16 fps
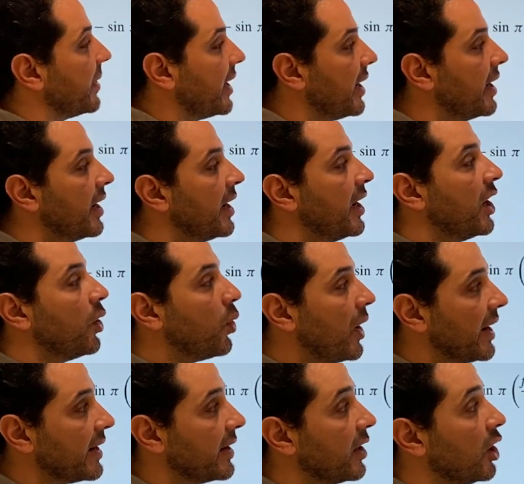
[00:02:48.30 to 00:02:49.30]
be
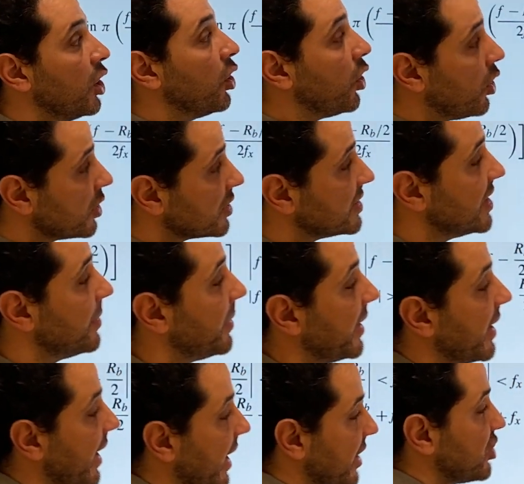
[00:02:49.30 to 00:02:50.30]
1 or
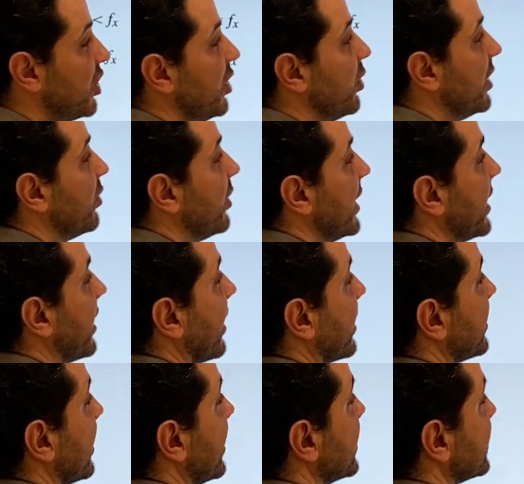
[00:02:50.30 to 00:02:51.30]
TB. Actually, when we
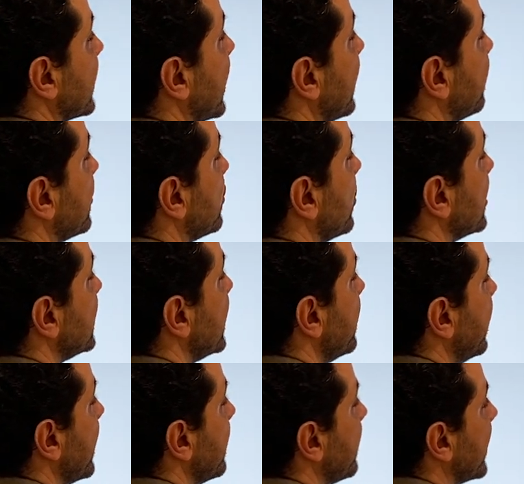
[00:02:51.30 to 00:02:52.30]
characterize the curve, it was
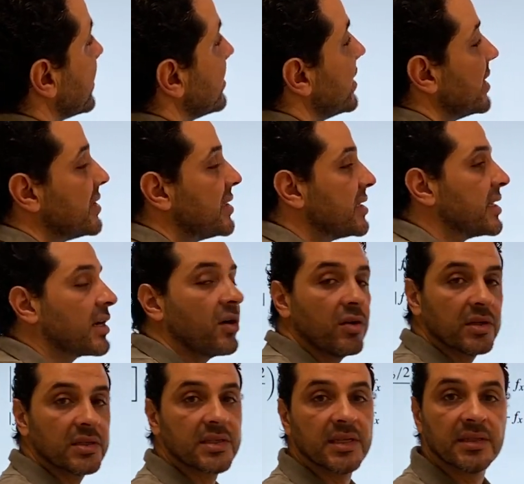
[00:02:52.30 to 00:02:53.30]
TB, but this is a
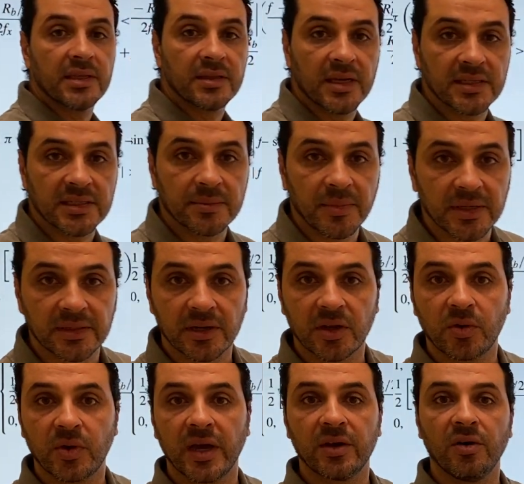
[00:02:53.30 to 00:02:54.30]
constant, it doesn't matter.
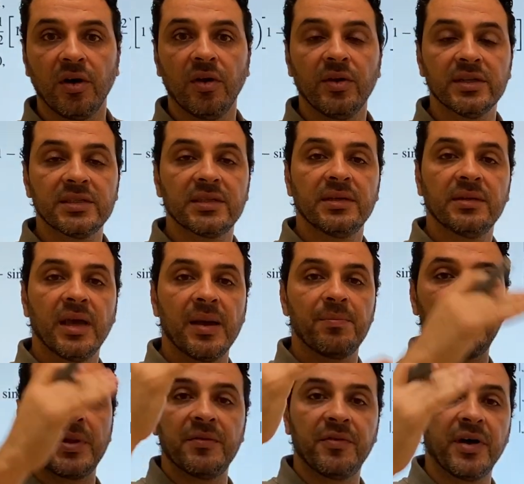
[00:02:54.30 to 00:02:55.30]
You can always
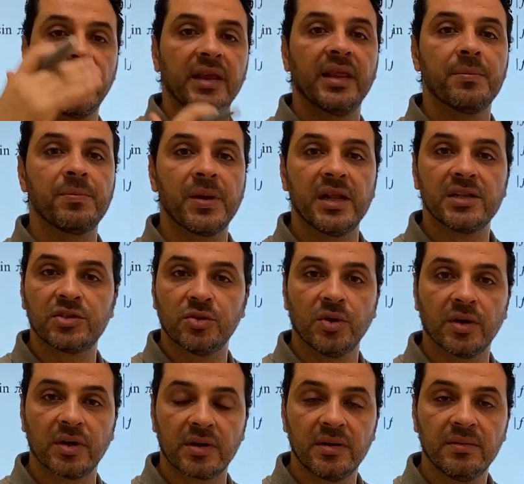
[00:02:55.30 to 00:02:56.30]
amplify the pulse
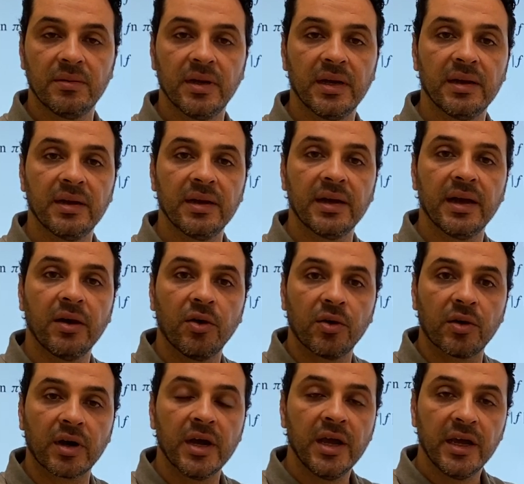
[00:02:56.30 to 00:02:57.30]

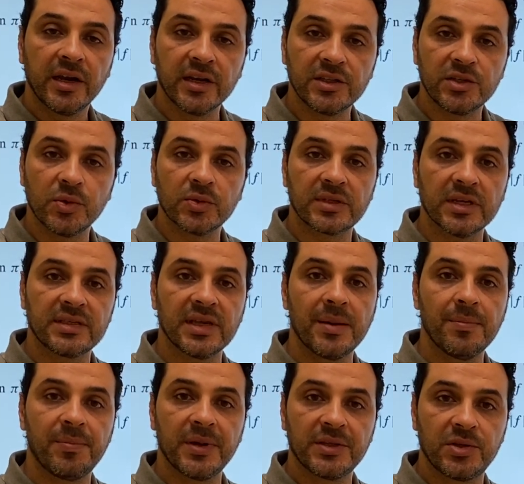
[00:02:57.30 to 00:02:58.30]
or reduce its
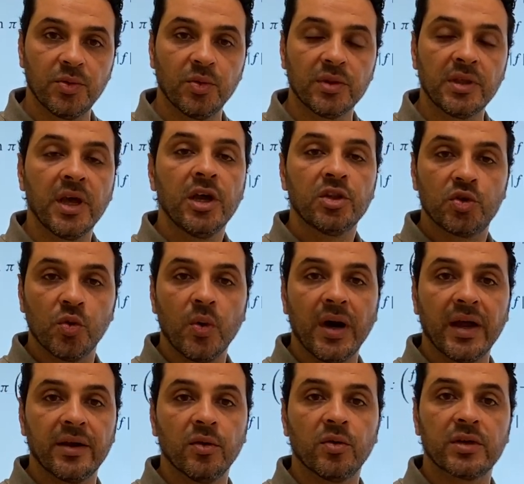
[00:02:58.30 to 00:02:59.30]
amplitude to
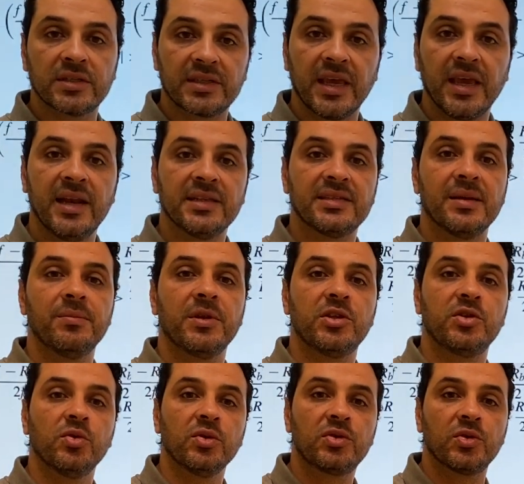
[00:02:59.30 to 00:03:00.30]
1 or scale its
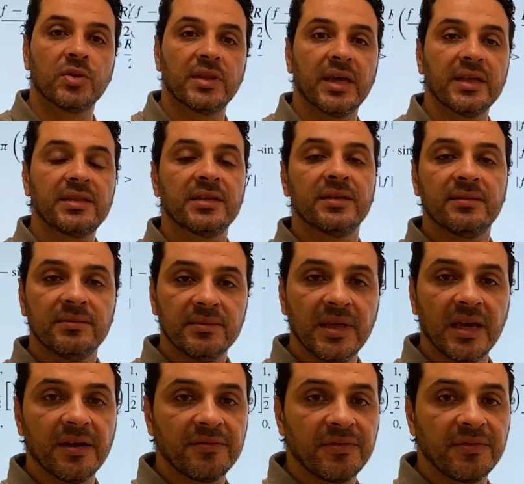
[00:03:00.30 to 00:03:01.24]
amplitude so that the